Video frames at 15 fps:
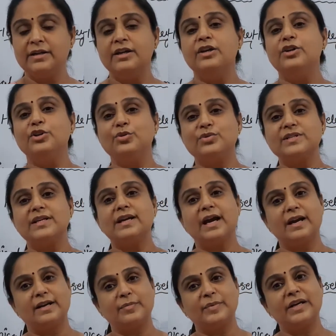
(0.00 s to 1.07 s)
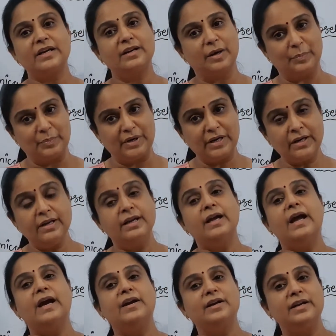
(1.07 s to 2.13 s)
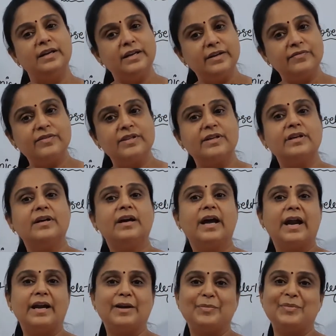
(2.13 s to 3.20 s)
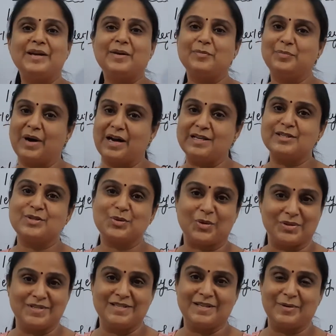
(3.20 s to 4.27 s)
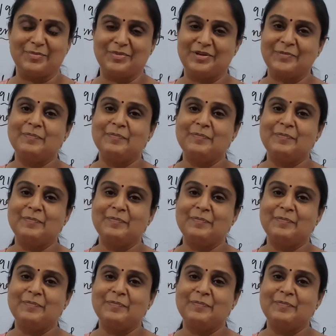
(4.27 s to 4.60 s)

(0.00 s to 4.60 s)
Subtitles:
using atomic number and leave the atomic mass concept.